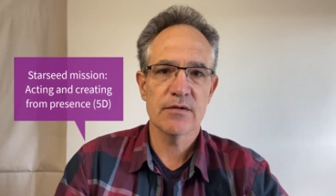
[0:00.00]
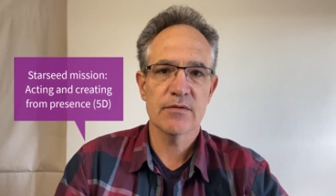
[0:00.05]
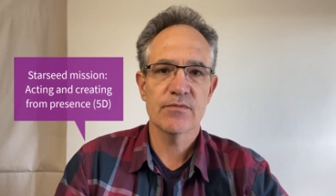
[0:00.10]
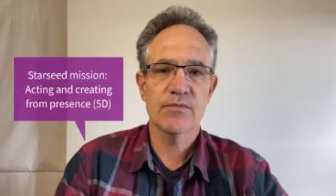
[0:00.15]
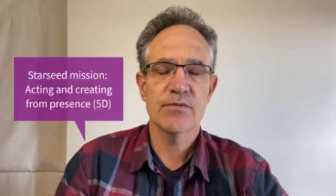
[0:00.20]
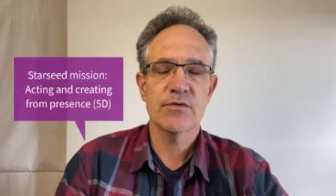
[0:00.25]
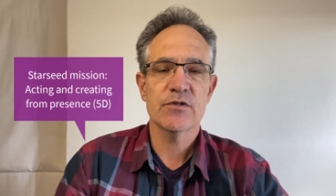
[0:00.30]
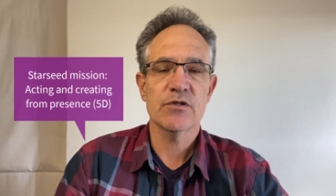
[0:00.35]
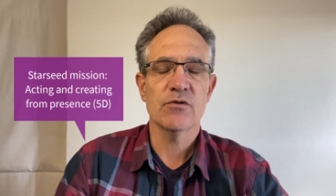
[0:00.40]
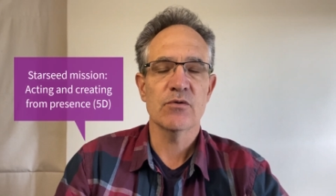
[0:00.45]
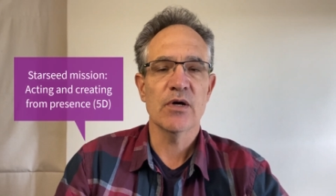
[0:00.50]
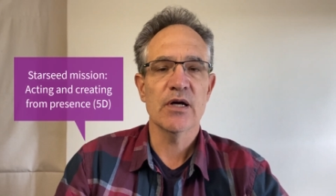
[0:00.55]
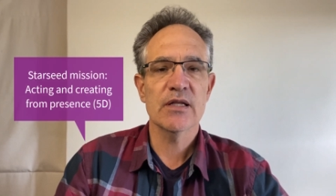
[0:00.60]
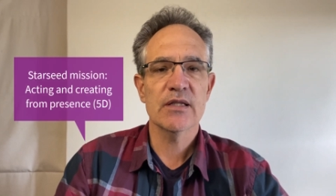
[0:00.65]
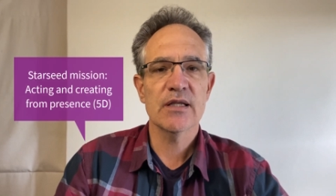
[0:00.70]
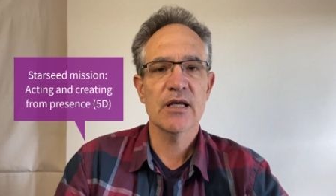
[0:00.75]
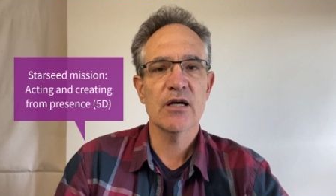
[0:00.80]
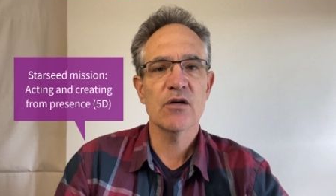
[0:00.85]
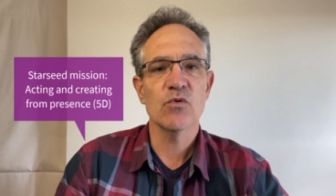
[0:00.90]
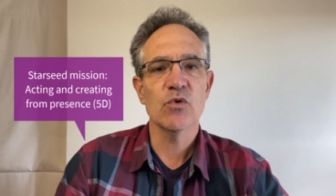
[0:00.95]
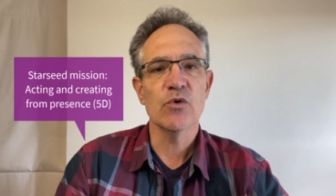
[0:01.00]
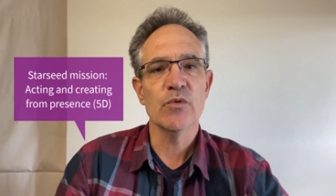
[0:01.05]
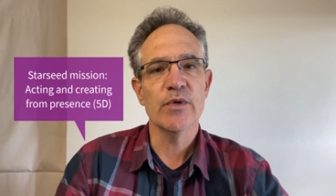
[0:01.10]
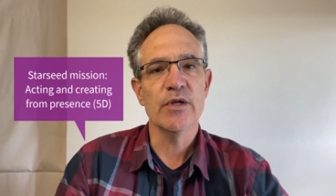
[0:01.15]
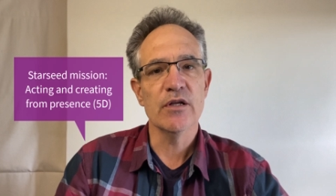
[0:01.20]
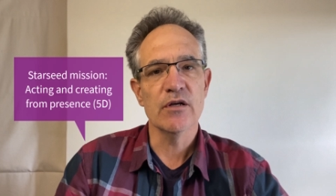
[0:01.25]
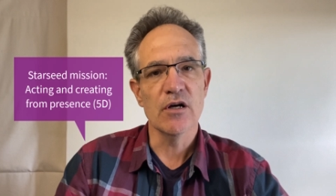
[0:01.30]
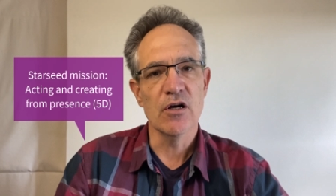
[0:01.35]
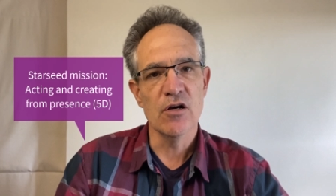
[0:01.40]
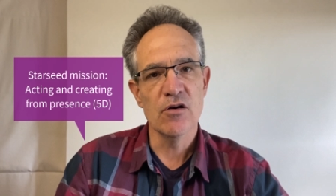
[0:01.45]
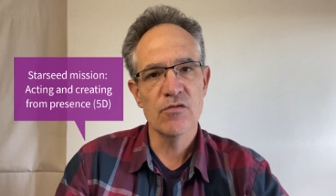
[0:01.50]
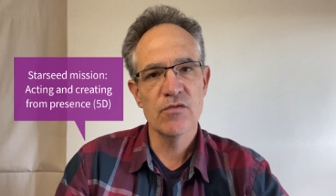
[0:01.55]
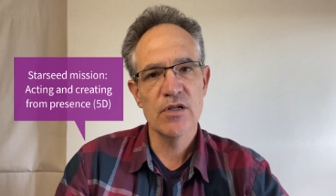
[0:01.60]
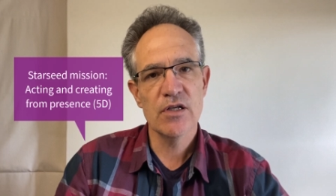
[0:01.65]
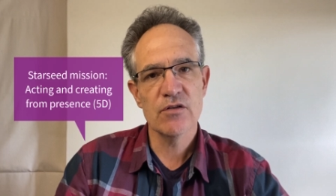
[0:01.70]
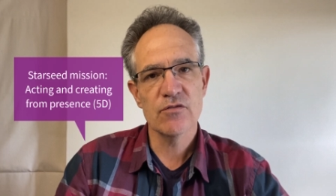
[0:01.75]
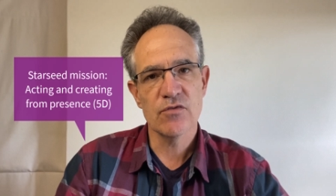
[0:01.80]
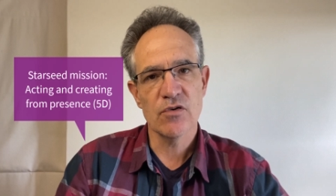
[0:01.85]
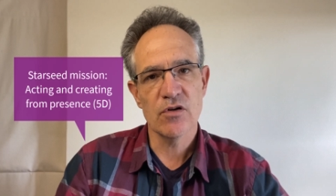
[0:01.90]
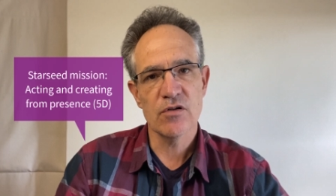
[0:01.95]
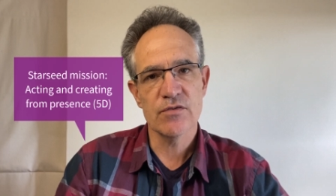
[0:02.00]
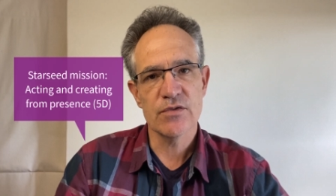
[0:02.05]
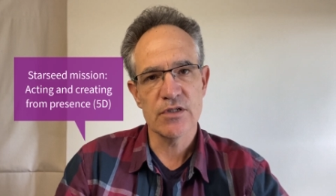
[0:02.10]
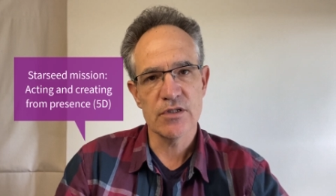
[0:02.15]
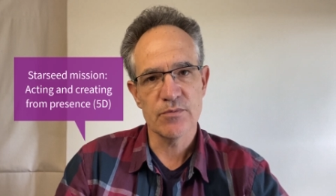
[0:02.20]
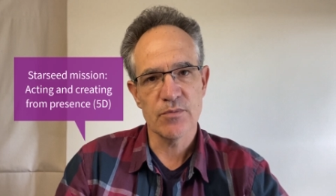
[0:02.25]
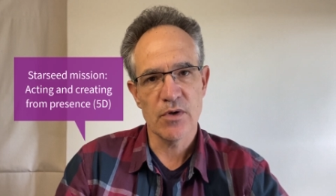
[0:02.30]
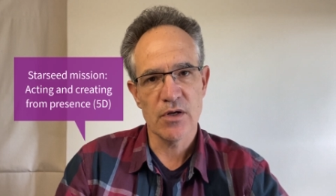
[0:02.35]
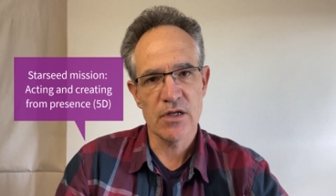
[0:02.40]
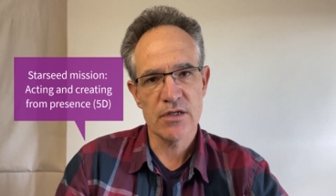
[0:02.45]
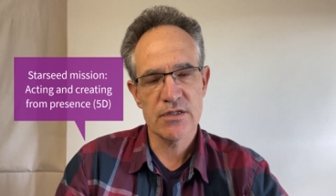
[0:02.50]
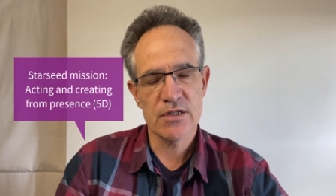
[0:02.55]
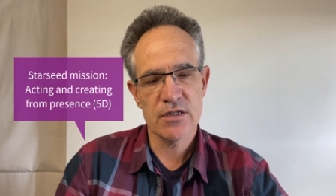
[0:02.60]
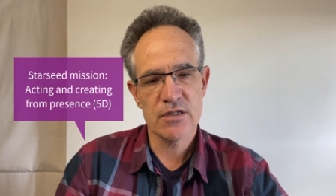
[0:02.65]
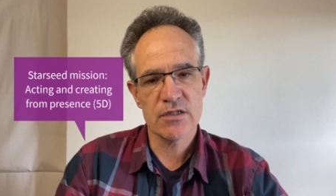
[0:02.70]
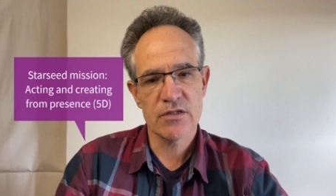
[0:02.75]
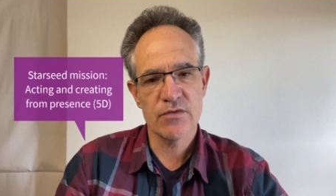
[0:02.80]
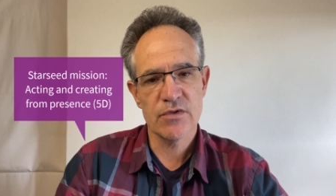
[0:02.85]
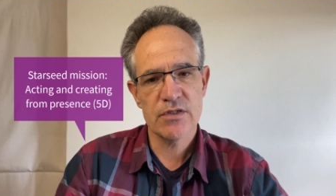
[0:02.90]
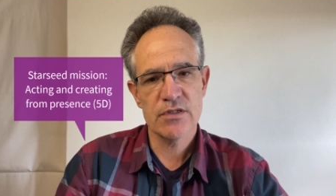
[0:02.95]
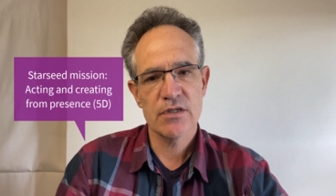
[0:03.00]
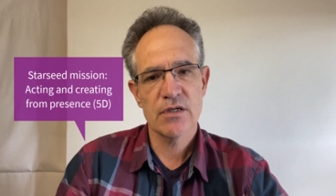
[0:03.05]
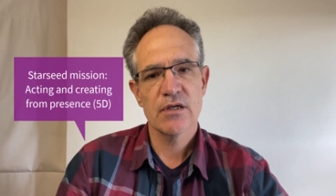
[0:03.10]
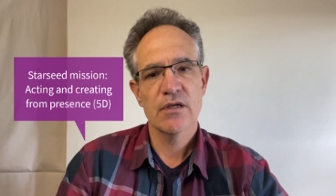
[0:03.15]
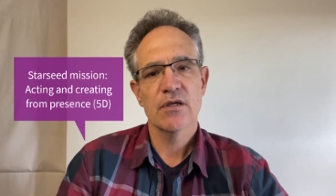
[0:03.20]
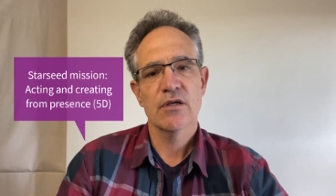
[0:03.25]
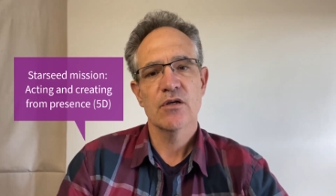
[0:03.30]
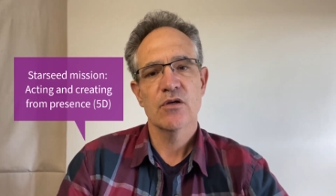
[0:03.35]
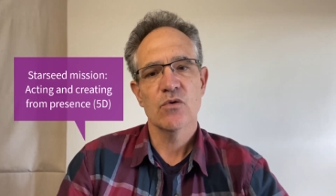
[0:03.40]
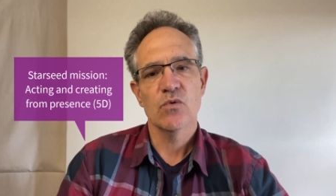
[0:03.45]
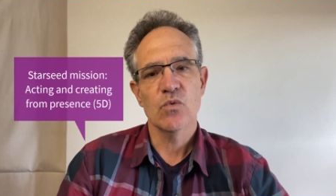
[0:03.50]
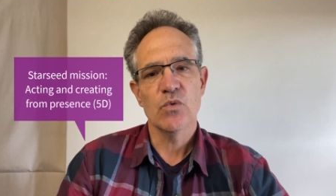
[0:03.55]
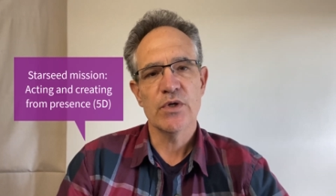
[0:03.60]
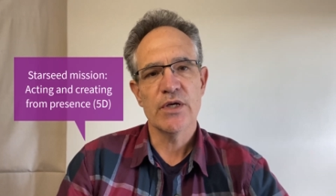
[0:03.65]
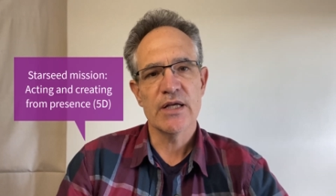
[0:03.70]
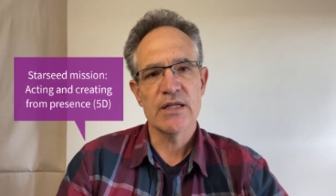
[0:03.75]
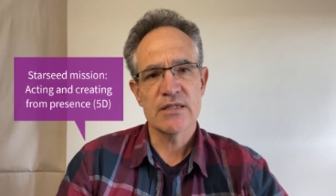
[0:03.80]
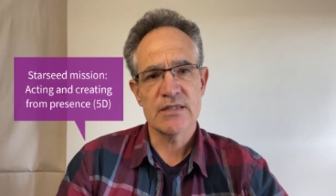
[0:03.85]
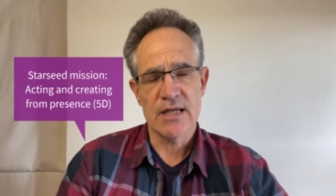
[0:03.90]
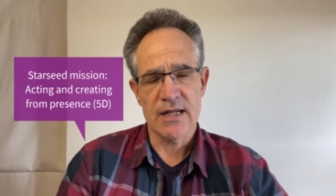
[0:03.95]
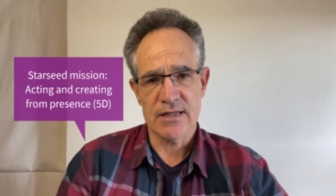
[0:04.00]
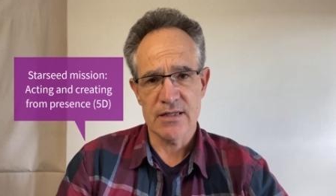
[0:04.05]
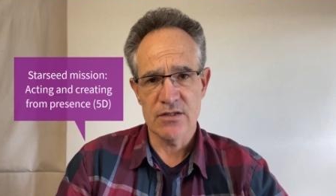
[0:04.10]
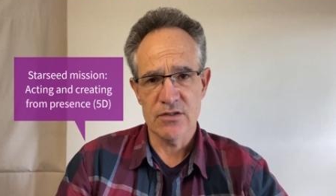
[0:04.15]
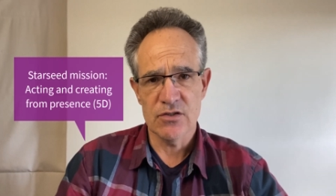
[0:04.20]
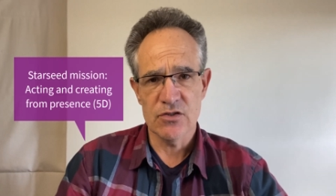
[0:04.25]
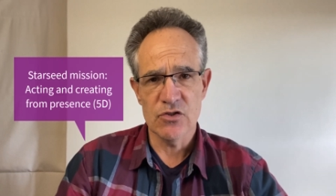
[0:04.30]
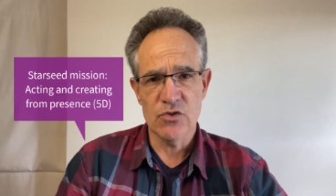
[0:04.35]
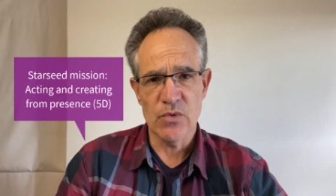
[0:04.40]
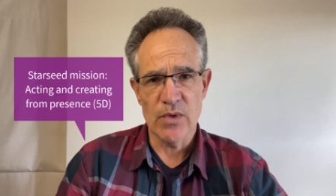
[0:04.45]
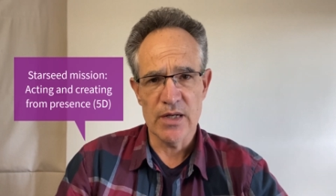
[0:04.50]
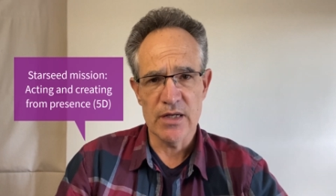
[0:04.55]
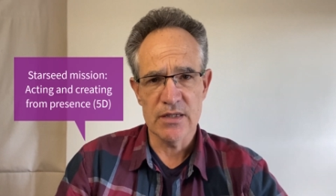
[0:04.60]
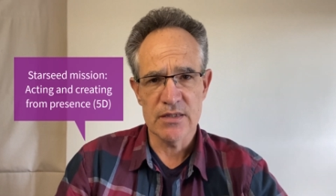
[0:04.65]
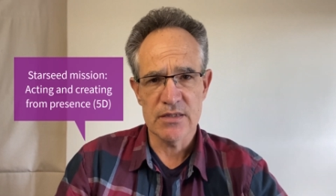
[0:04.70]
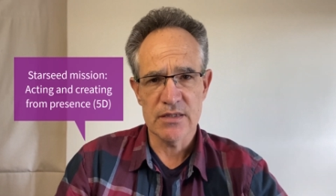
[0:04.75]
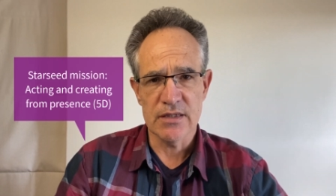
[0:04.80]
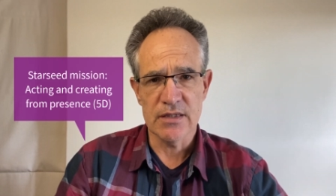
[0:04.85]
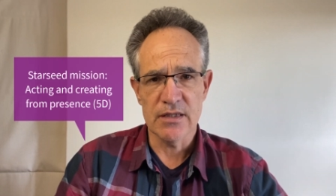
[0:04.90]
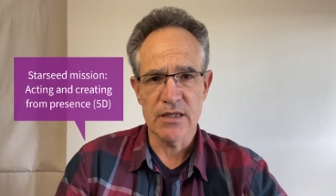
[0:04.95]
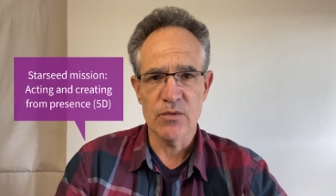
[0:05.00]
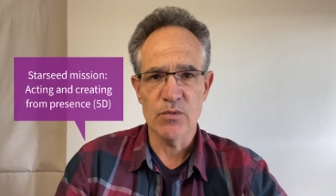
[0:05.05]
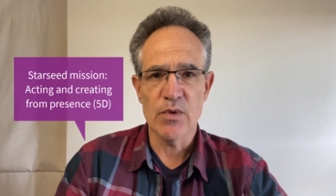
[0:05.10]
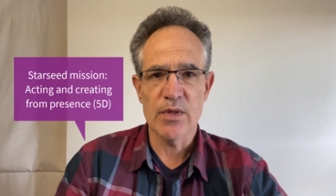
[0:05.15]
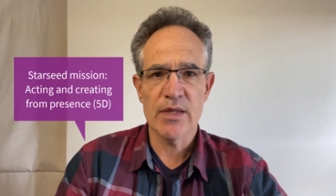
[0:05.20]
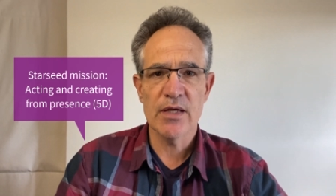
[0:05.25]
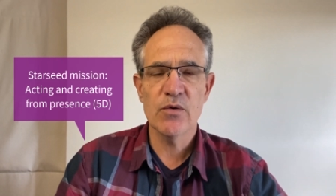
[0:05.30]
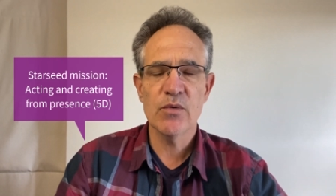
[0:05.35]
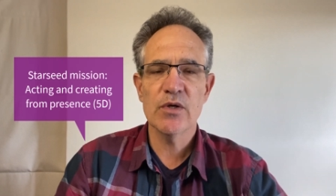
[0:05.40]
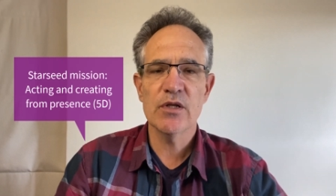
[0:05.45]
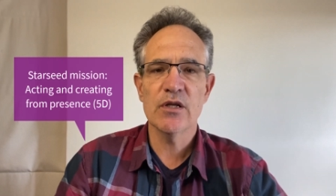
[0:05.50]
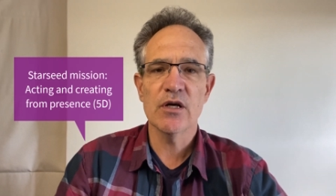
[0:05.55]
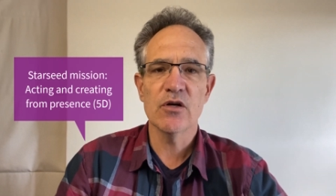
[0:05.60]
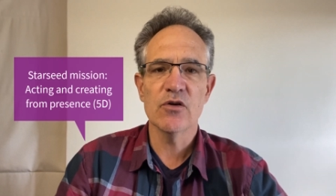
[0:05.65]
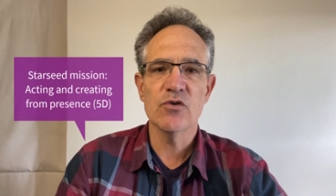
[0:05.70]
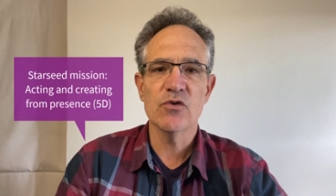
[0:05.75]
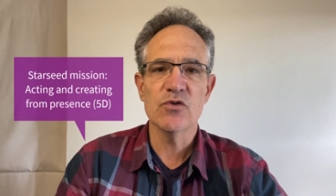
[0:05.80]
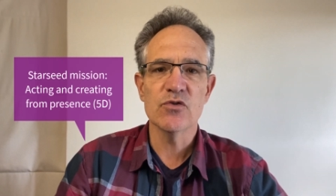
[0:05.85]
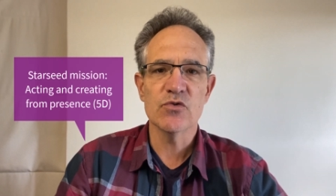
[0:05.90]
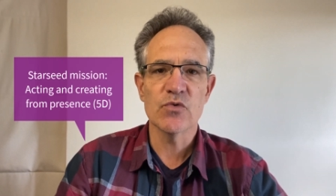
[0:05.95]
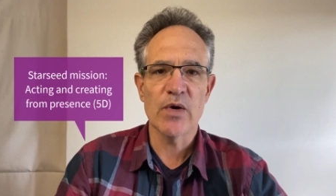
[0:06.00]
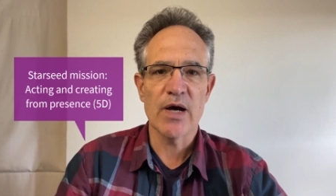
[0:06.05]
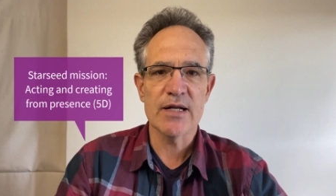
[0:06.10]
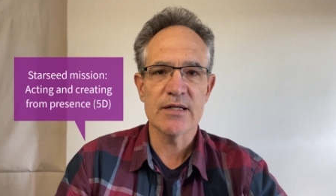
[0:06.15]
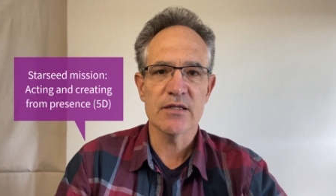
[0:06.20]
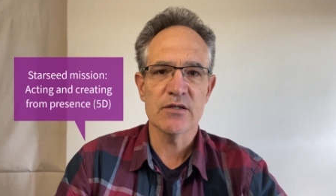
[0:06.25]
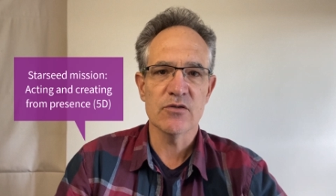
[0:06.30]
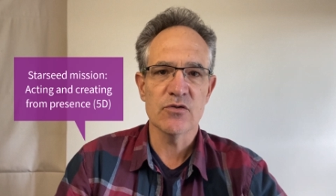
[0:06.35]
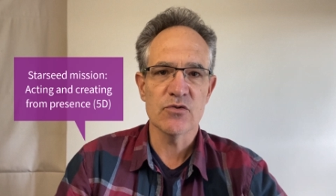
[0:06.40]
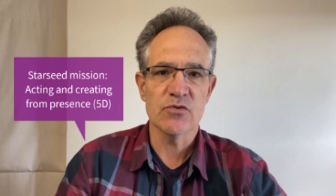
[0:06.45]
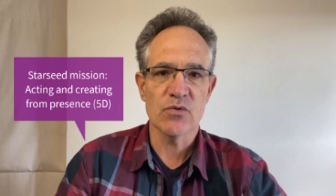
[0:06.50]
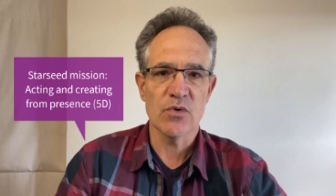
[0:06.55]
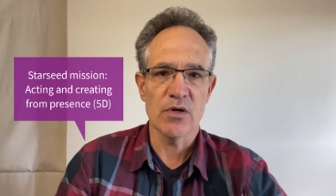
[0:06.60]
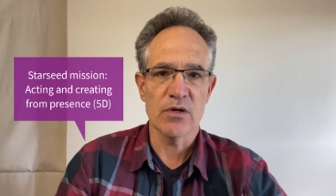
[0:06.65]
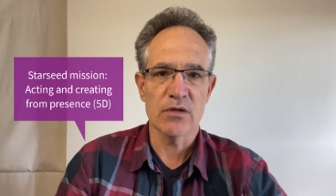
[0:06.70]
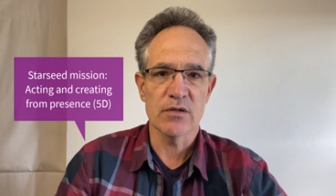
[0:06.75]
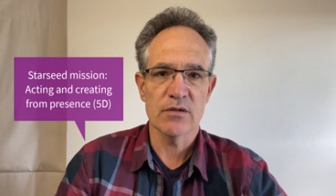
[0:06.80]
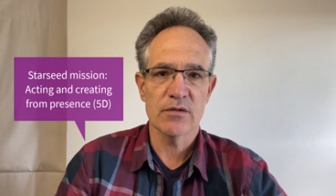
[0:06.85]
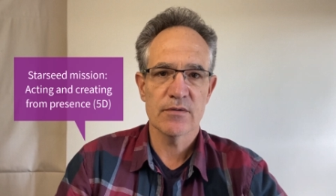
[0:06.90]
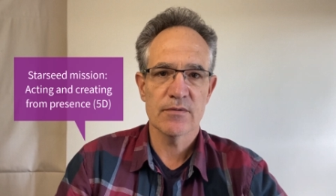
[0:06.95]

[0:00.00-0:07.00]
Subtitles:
So right now, when we're overly involved in the politics of it, we get sucked into duality, and we think we know who's right and who's wrong.